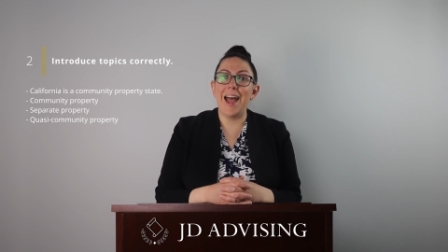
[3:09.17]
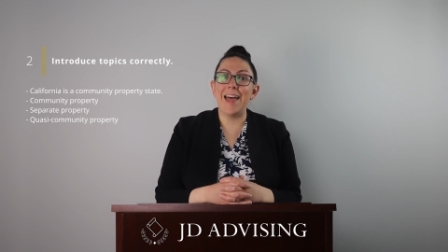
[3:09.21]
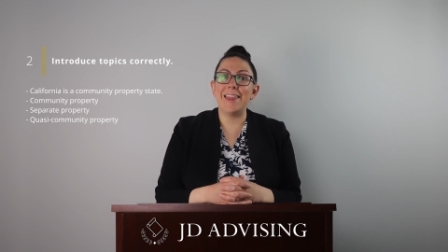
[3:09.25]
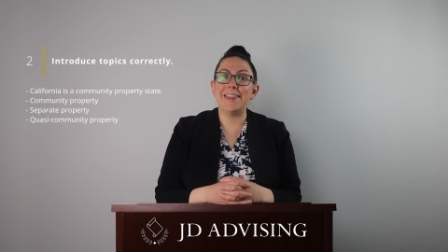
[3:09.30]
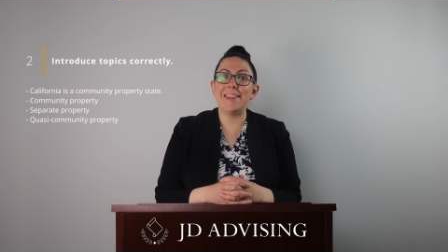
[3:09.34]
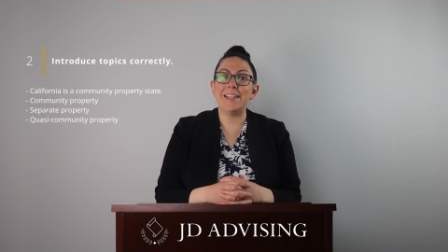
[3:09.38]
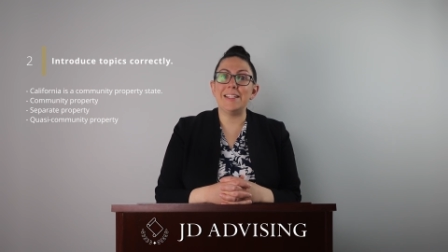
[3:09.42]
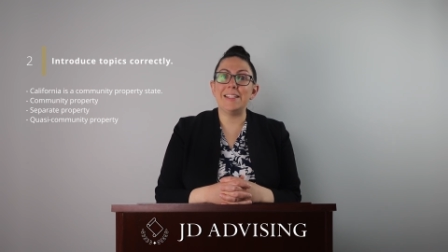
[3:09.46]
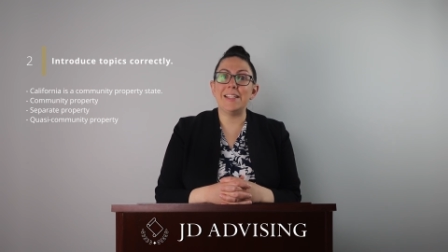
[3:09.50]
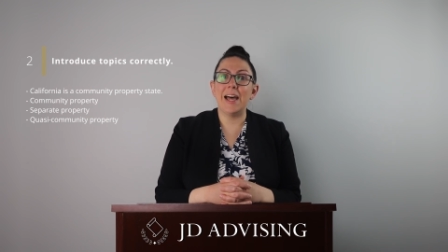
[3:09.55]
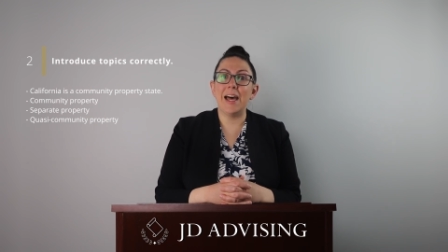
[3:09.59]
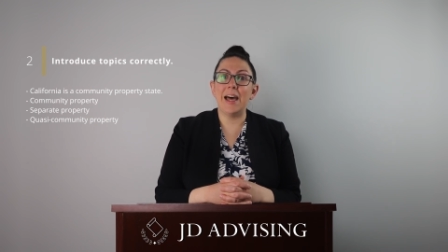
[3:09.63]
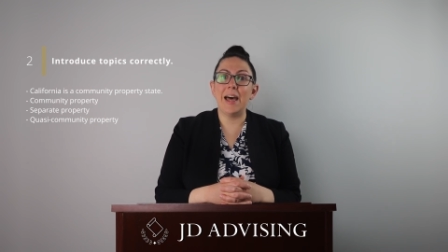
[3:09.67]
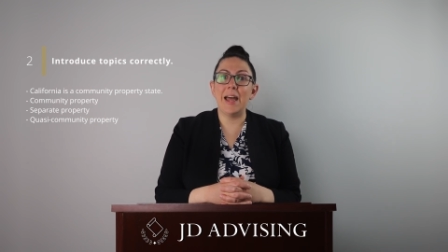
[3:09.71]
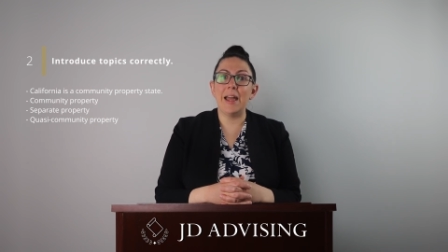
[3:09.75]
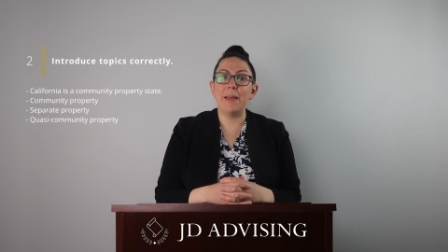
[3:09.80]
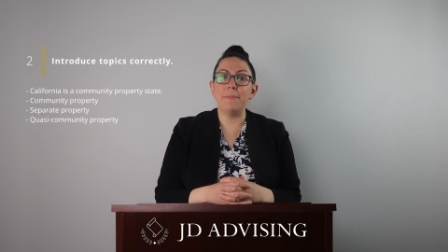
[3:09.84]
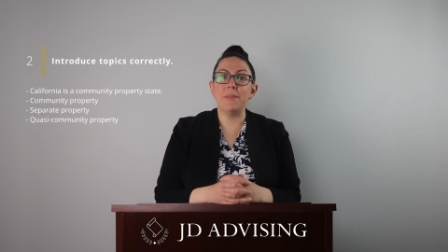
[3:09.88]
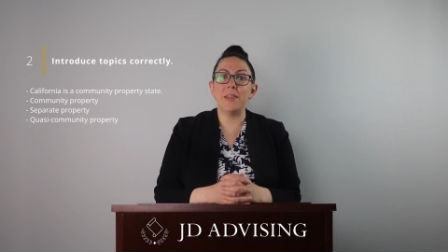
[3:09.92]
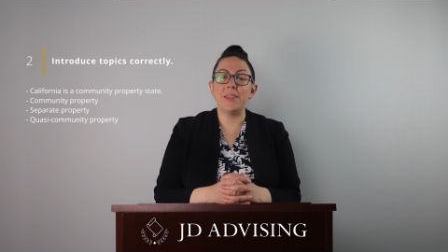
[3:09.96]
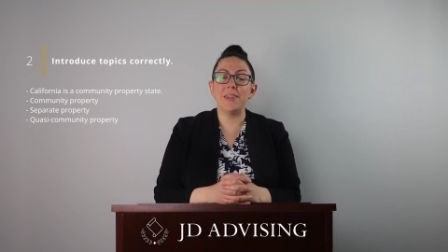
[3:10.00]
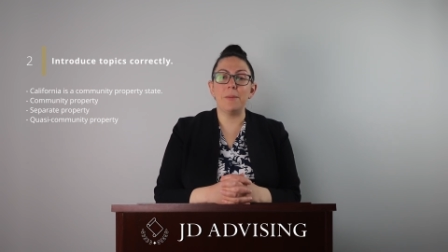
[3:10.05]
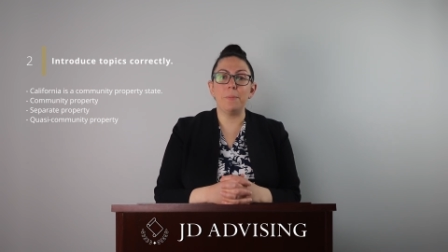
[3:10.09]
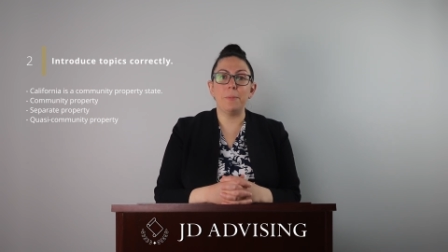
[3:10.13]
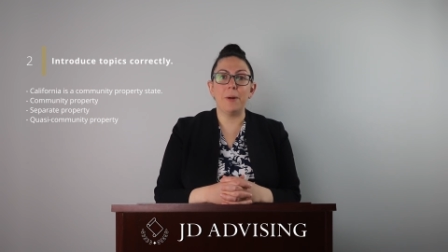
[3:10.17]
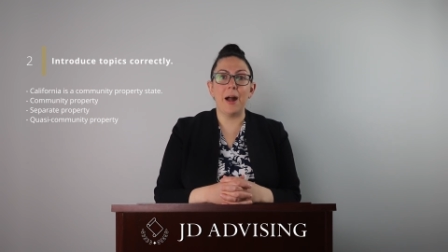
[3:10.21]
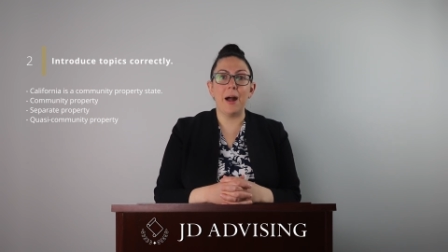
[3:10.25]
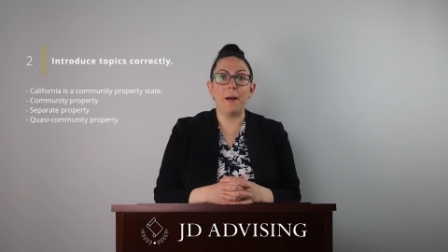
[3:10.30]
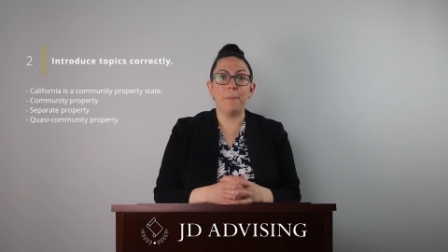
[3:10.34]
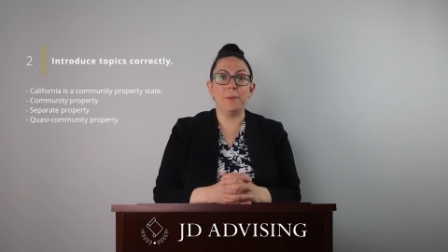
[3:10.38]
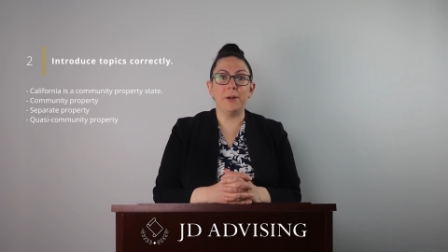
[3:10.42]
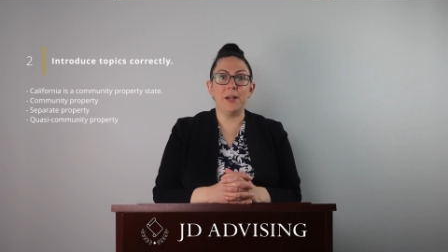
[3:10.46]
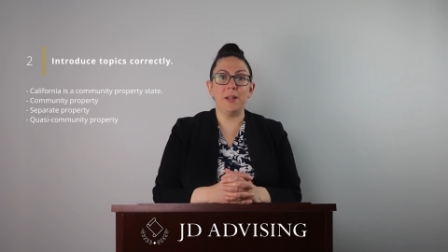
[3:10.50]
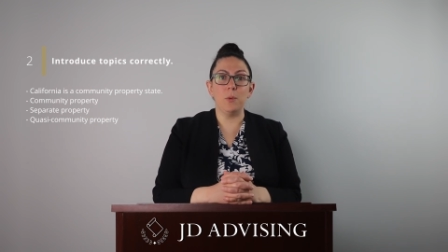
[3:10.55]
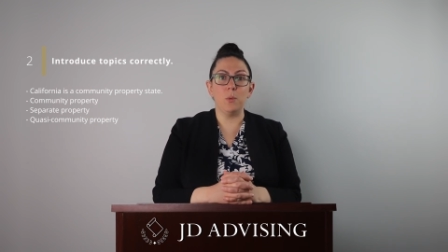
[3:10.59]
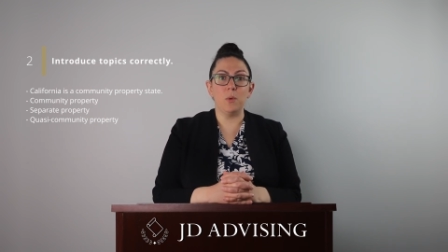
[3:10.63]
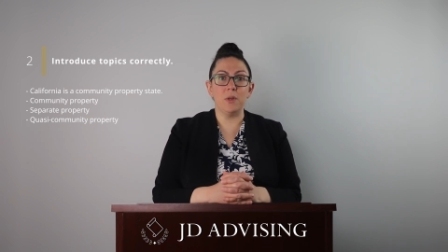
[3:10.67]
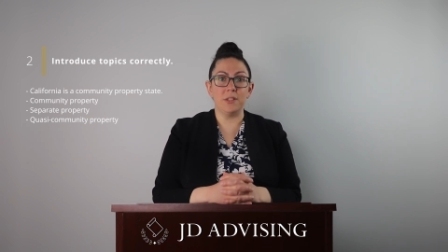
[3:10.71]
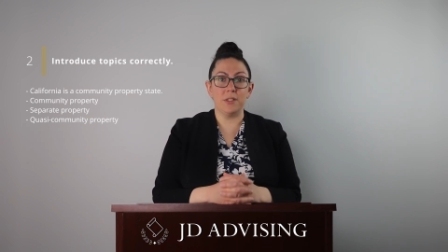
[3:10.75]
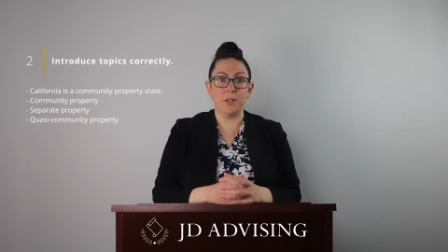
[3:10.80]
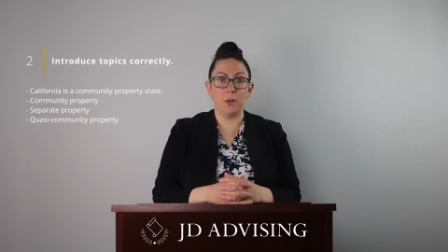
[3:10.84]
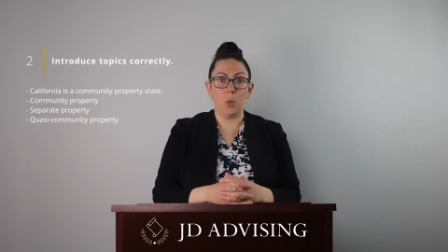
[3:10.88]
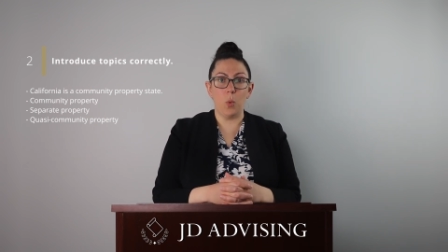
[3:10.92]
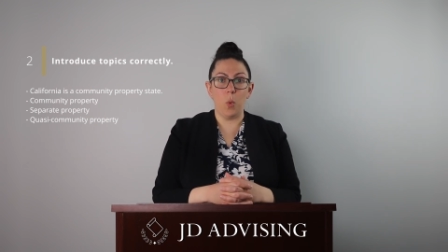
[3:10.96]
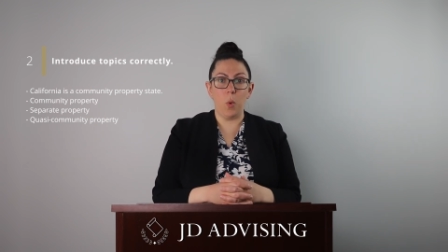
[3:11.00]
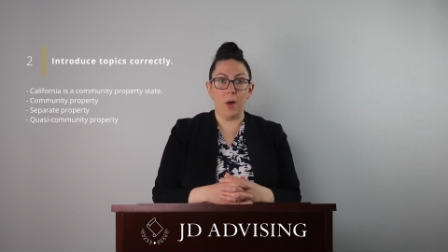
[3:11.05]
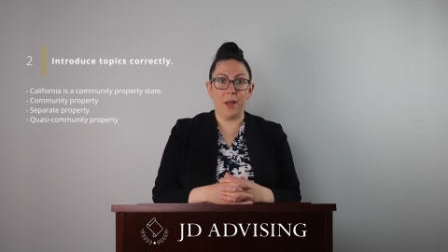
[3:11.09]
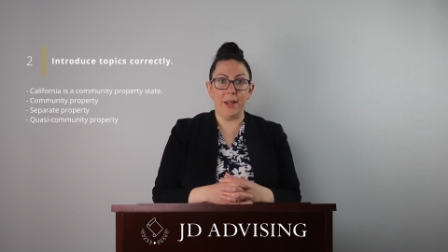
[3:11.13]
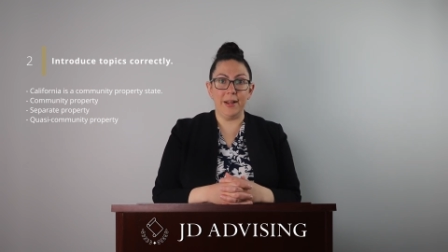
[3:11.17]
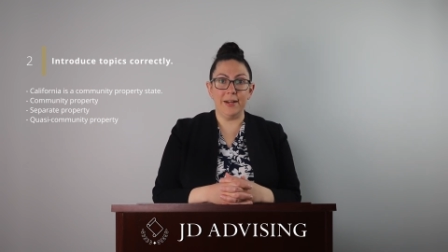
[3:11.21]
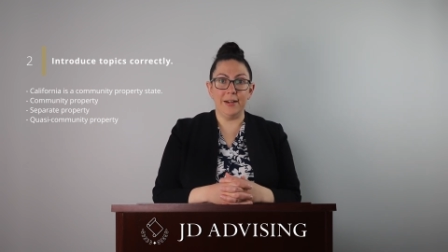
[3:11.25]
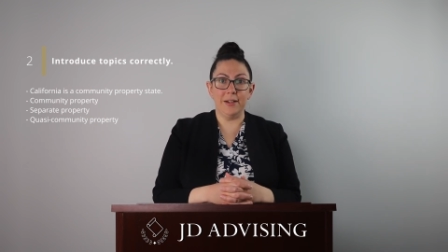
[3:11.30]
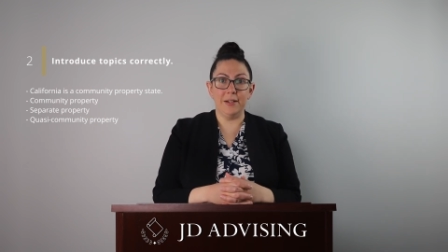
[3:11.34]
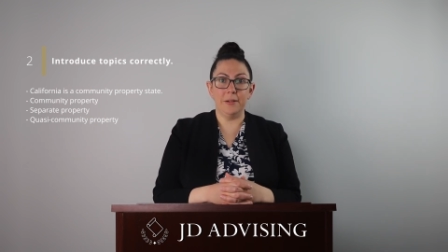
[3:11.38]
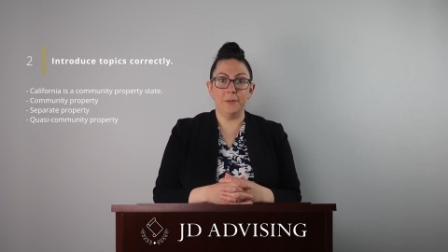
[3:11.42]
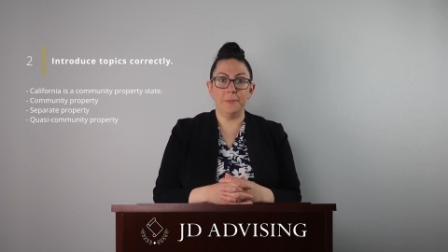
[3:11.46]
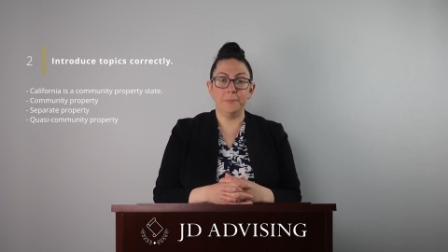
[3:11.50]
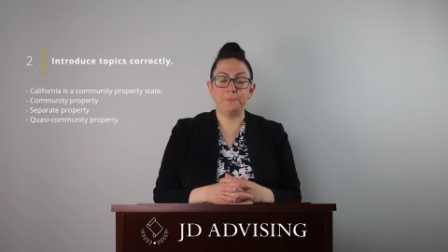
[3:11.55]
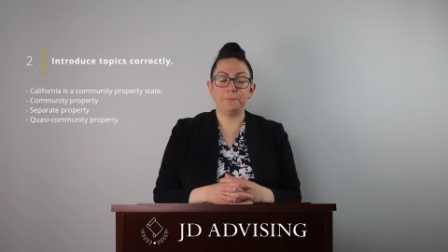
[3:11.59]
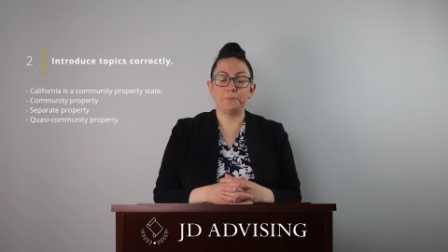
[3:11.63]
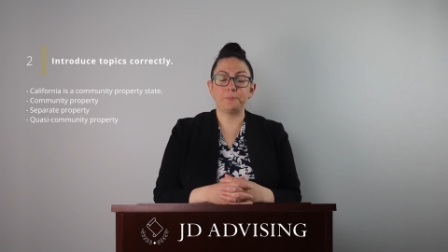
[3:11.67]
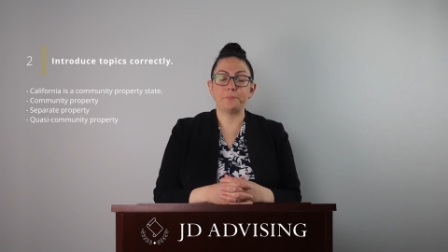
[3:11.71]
at the time that the property was acquired.